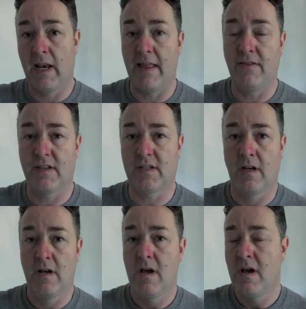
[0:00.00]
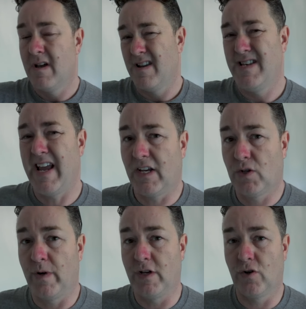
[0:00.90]
lengths next
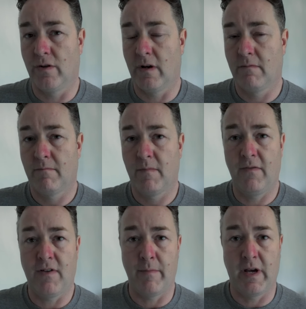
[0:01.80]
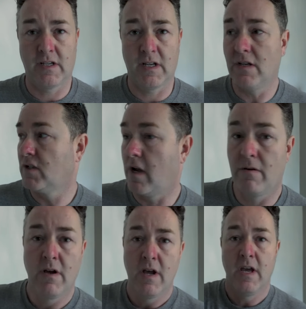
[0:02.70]
to each other, if that makes sense.
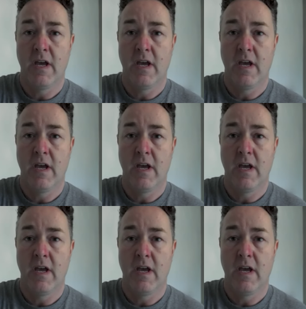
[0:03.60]
So